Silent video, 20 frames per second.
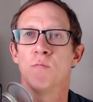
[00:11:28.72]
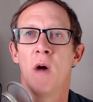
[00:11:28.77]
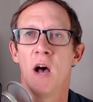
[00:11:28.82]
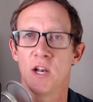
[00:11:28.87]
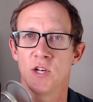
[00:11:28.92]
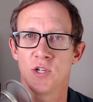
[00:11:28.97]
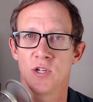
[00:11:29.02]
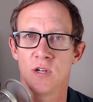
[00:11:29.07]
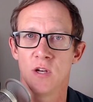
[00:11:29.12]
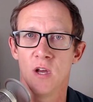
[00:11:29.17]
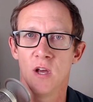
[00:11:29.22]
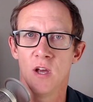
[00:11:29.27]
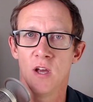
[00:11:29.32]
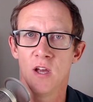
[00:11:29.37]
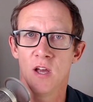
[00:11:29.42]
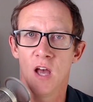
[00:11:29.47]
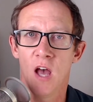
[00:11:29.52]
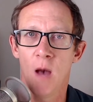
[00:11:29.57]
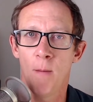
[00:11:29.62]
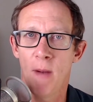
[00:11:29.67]
much
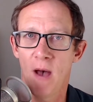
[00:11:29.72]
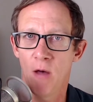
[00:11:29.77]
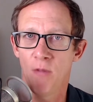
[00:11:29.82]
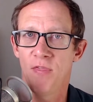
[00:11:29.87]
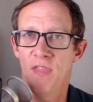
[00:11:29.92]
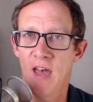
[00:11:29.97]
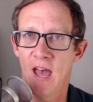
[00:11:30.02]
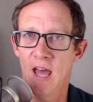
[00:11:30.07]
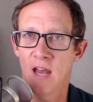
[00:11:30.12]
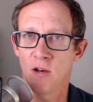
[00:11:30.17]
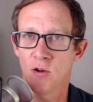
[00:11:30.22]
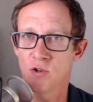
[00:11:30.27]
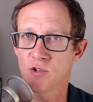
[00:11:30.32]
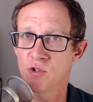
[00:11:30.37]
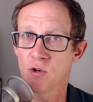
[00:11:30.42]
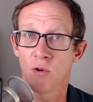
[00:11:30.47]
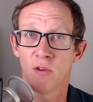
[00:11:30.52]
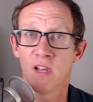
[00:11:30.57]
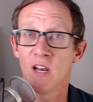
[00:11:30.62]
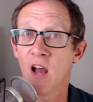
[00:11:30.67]
about that. And you're
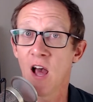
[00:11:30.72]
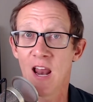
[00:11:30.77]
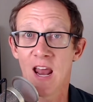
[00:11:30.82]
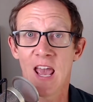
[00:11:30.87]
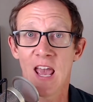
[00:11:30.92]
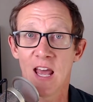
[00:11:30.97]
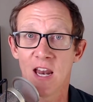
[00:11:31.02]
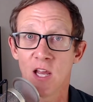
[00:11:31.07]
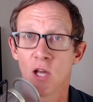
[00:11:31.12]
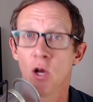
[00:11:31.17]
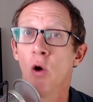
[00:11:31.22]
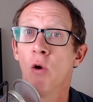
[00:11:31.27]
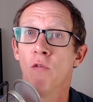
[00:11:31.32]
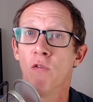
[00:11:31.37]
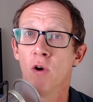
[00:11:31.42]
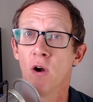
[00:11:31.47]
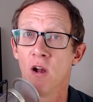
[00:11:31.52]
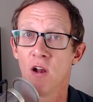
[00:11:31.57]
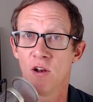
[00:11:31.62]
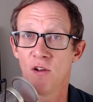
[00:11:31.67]
certainly not handing
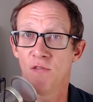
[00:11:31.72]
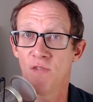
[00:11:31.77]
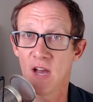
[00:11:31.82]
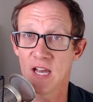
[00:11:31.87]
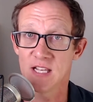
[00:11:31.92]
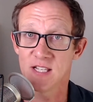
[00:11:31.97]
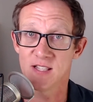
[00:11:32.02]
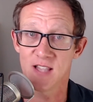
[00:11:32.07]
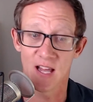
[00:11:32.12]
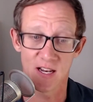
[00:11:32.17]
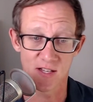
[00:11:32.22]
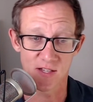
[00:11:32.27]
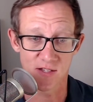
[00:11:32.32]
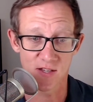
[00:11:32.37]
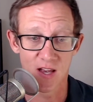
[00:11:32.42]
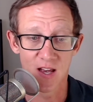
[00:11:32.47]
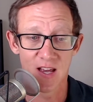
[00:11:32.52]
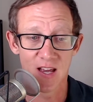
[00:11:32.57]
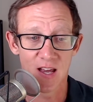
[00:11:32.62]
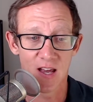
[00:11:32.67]
over a device that is
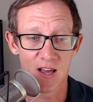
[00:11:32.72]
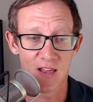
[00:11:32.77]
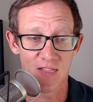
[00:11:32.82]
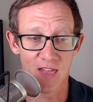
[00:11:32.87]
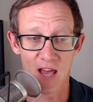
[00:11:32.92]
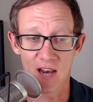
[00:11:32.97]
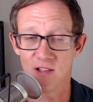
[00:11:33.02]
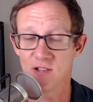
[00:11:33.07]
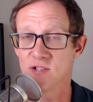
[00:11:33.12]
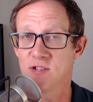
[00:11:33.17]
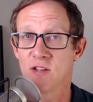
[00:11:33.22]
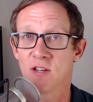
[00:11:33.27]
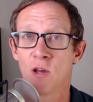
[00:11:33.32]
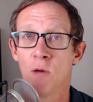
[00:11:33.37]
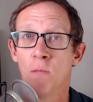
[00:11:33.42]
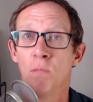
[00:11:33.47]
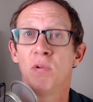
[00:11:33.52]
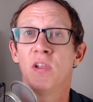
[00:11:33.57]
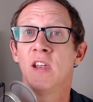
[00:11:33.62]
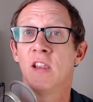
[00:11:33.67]

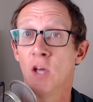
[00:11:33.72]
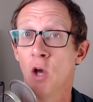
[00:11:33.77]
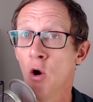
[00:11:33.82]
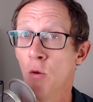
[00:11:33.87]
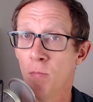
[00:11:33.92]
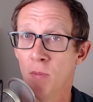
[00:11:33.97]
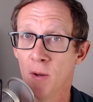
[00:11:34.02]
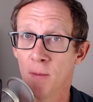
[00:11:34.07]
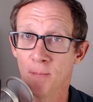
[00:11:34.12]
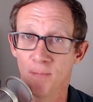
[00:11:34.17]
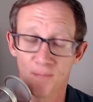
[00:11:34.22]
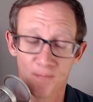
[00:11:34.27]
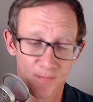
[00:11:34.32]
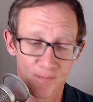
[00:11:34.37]
completely open.